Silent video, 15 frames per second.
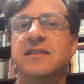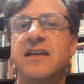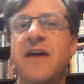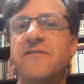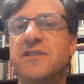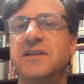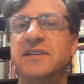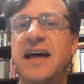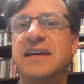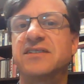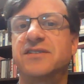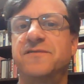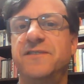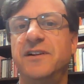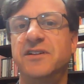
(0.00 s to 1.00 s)

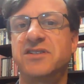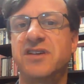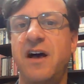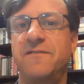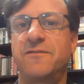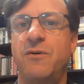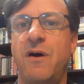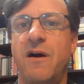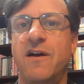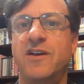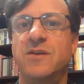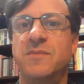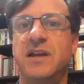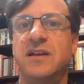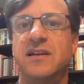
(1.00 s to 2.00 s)
Nevertheless, a philosophical
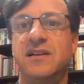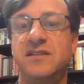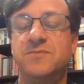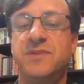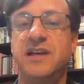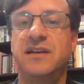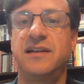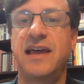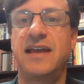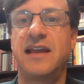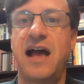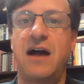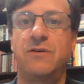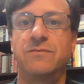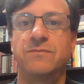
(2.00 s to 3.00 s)
argument is being
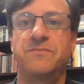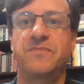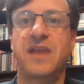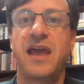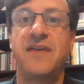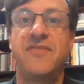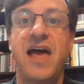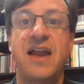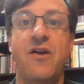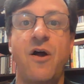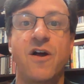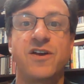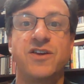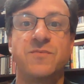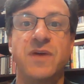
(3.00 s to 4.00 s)
laid out, and that
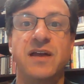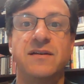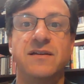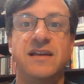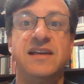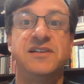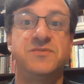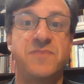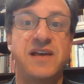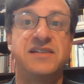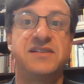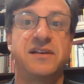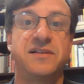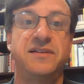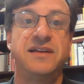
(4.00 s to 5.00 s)
argument is
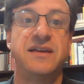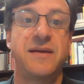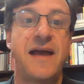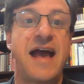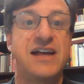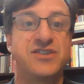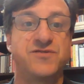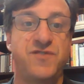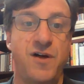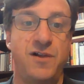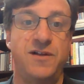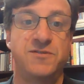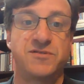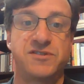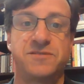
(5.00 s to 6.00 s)
basically as
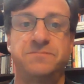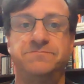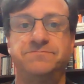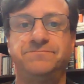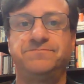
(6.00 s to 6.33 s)
follows.